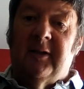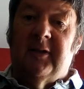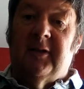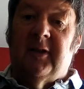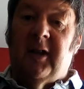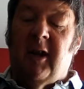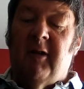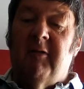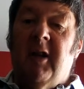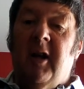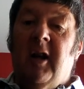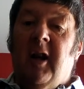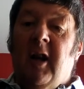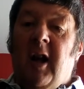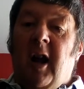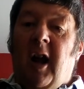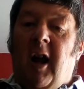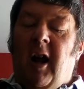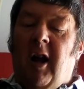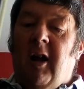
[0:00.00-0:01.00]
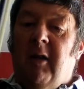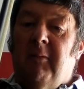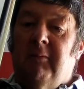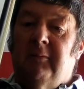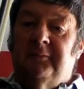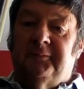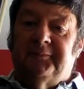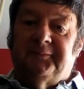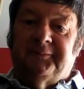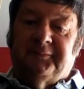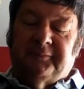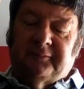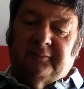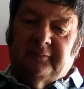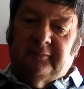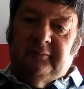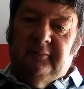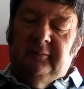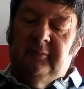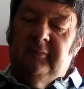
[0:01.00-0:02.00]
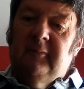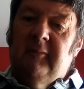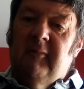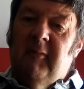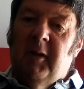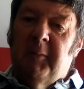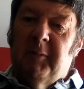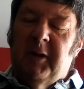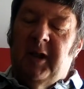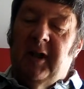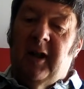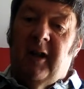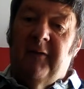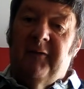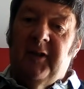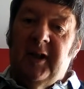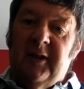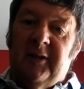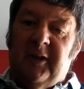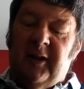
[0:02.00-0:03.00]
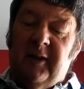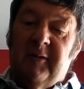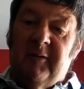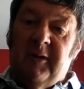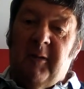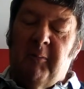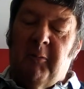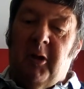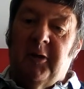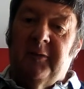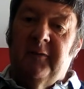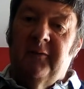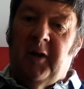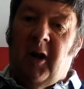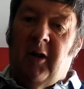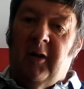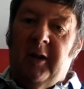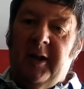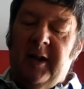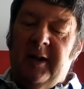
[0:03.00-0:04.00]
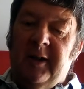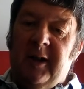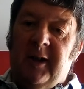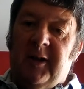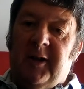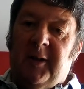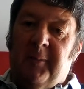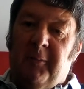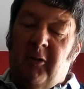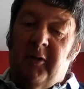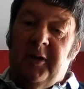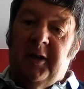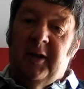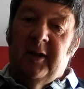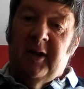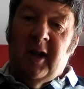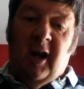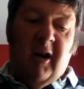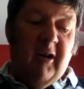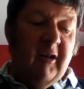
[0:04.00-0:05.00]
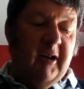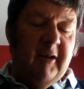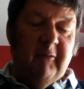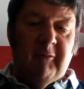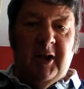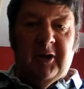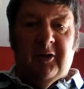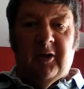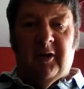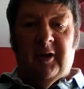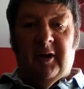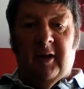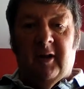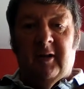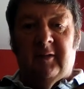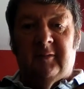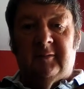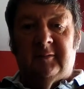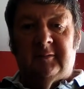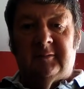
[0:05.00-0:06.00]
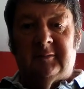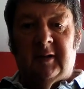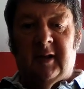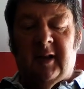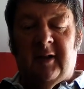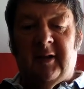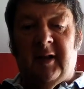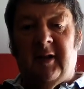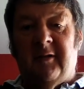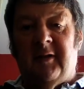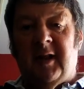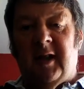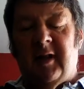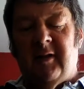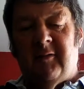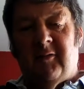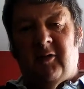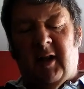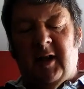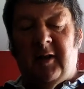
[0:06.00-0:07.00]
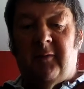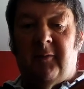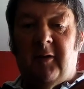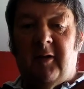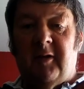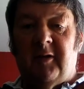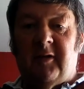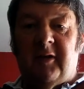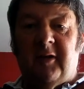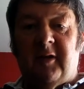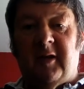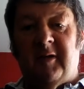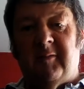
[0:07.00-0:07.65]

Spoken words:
So but I think it's the modern violin exploiting the higher register, and then they transfer it to